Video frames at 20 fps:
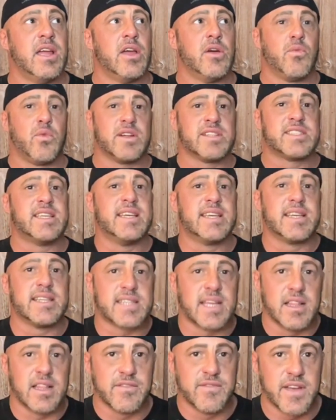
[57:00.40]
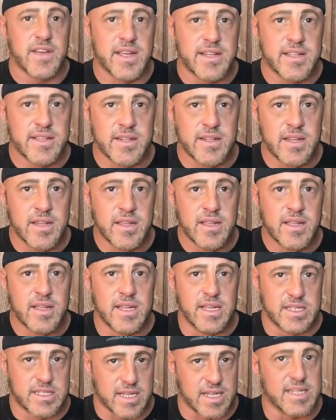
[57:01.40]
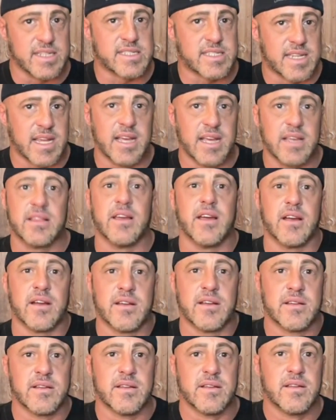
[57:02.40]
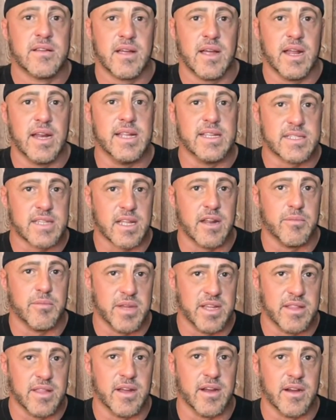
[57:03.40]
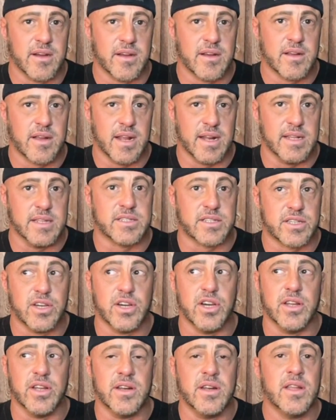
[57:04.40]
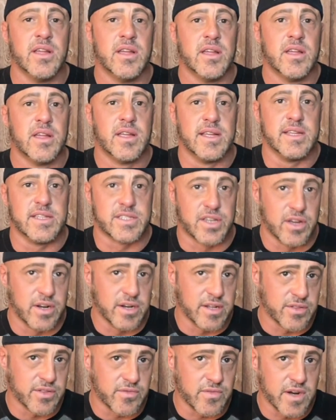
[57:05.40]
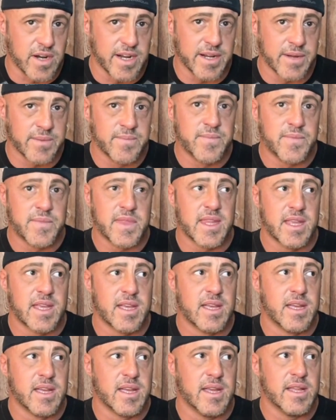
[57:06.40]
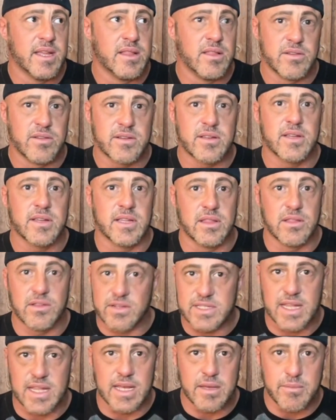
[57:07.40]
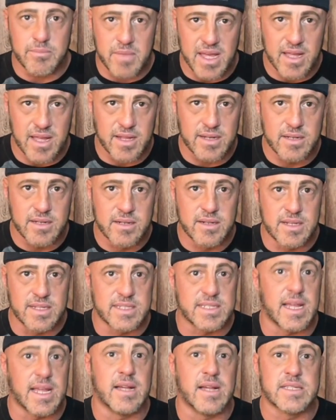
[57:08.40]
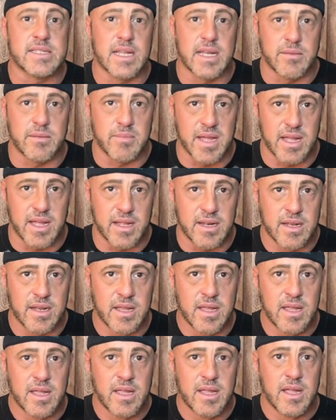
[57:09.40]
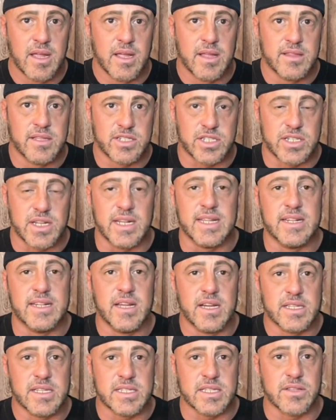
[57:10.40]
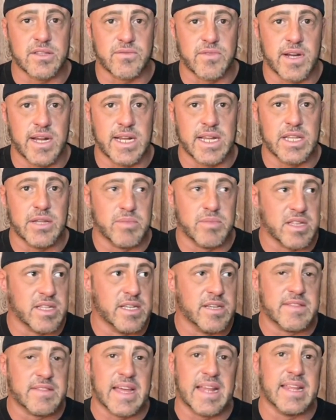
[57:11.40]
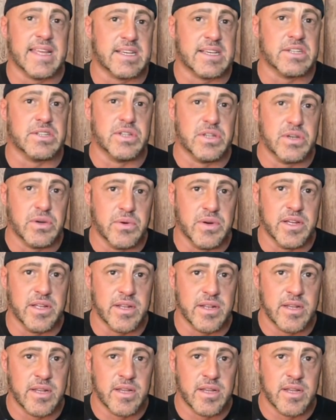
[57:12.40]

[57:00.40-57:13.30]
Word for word: once he gets elevated, he's going to stay there and he's going to be there and he's good. He's good in the ring. He look he looks like a man. He sounds like a man. The shit he does in the ring, you believe that he could do it.